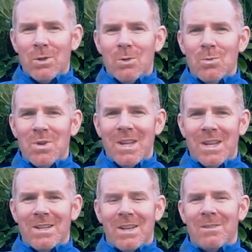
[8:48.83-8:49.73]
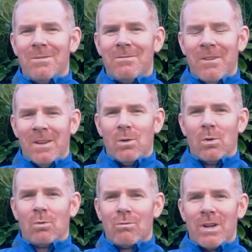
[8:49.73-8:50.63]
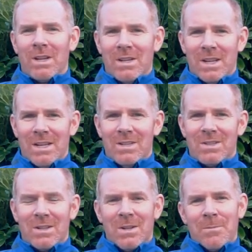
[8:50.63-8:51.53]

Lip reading: you need and fit your running needs.